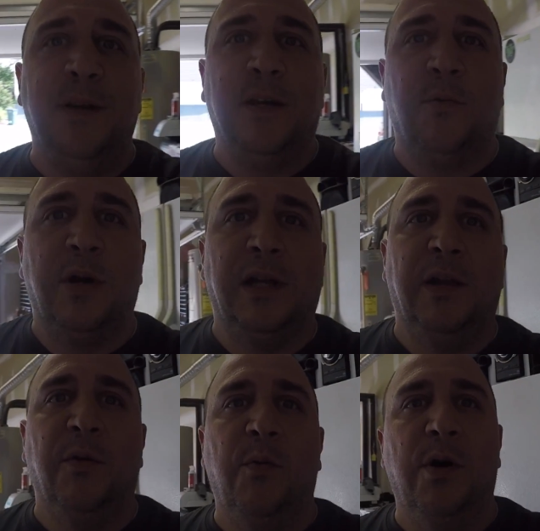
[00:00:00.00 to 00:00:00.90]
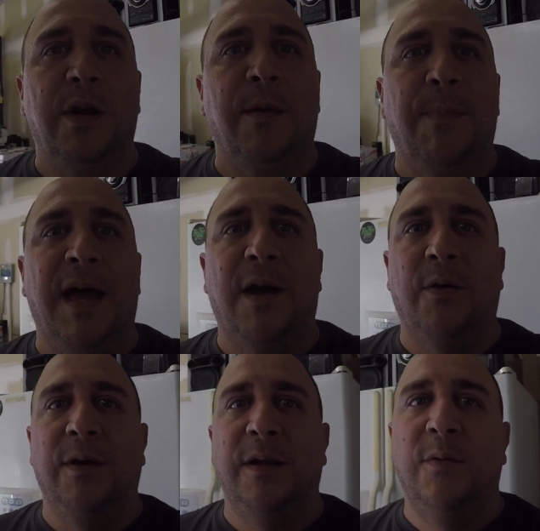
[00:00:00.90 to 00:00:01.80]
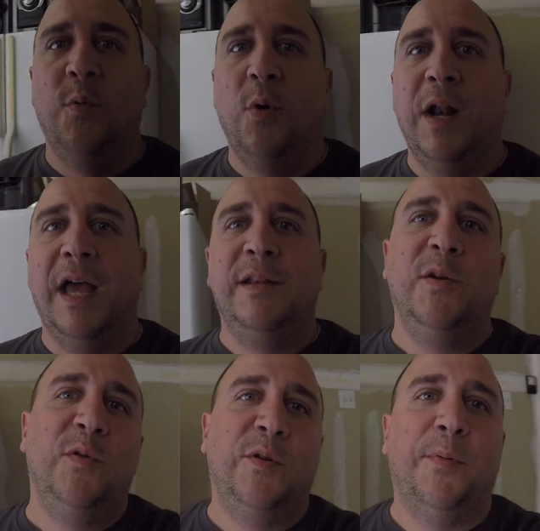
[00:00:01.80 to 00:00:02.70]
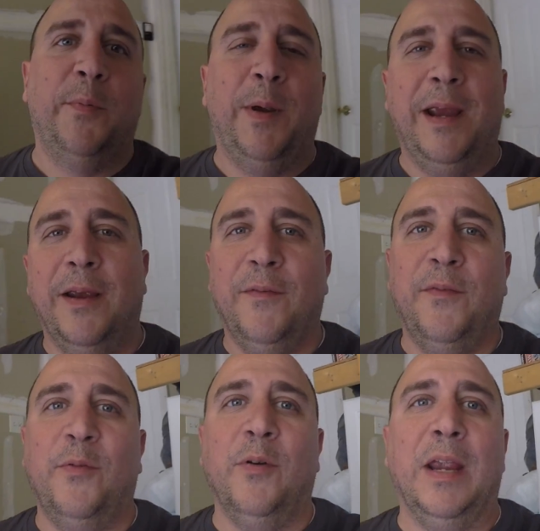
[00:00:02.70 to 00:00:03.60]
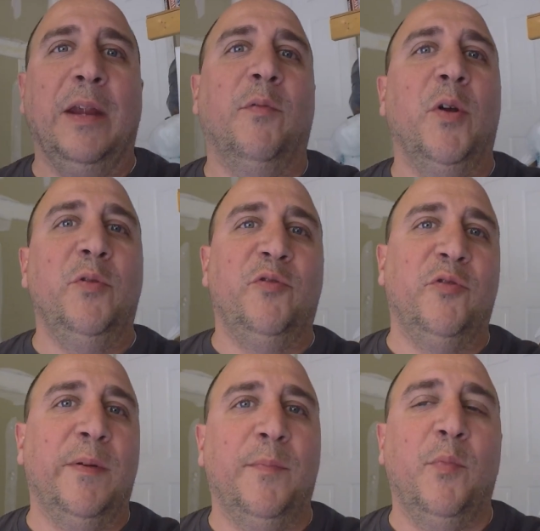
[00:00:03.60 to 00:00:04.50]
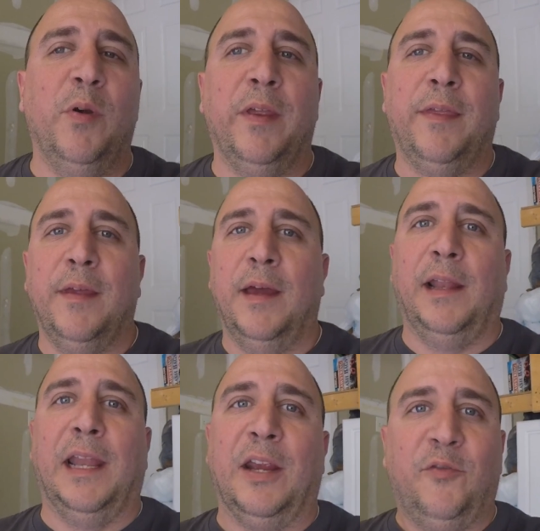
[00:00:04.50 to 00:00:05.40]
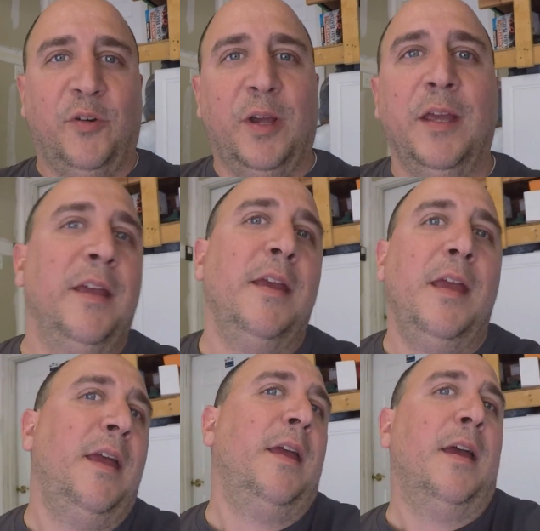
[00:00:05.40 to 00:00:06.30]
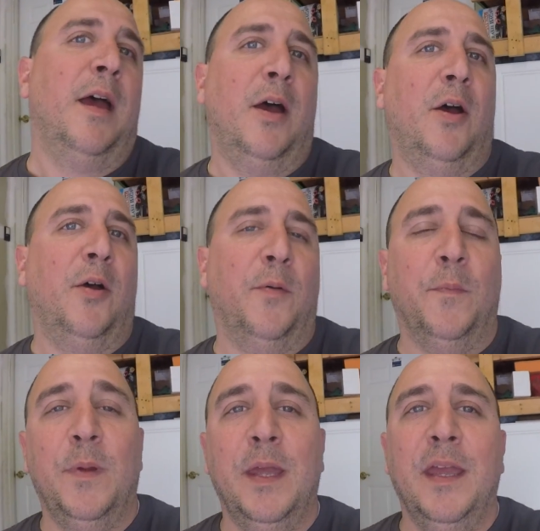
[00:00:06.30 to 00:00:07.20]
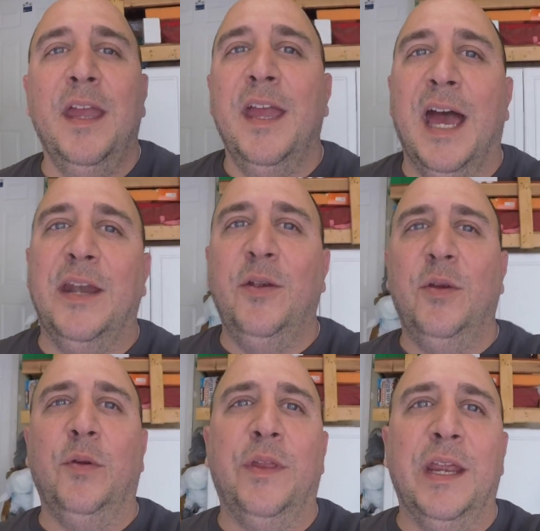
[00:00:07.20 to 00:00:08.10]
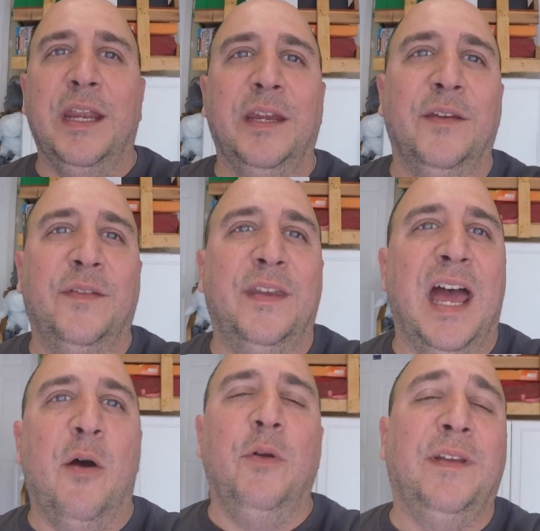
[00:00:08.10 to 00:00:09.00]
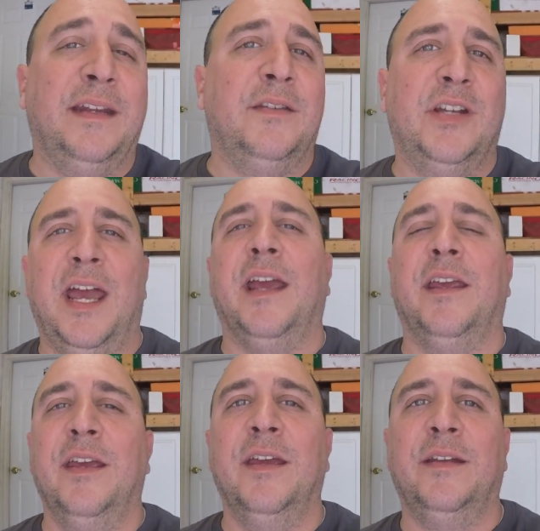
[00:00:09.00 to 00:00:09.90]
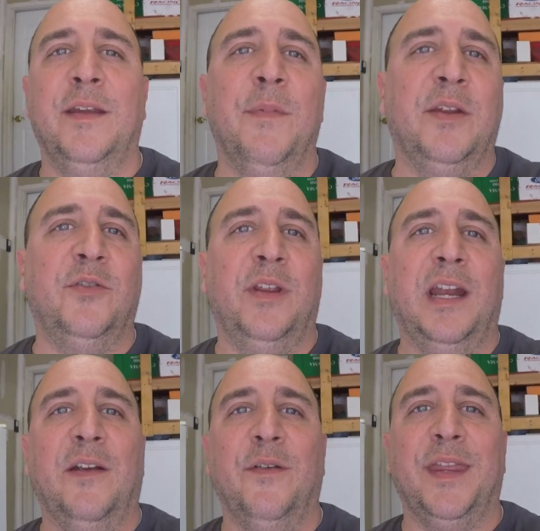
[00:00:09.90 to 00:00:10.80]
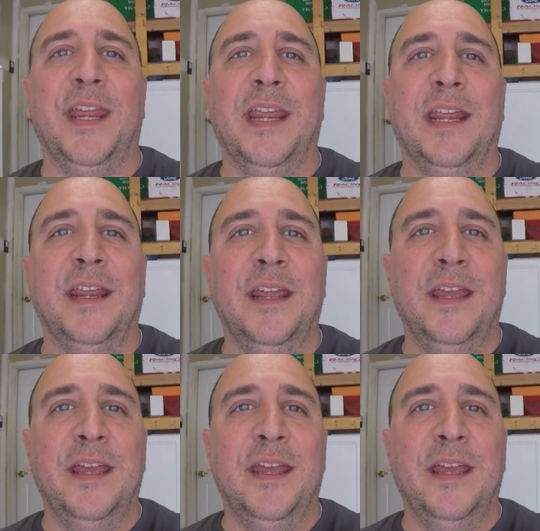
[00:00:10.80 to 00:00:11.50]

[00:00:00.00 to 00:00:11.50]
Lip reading: be a quick little one about what I do to prepare for a road trip with Electra. I do things, I always like to check to make sure that everything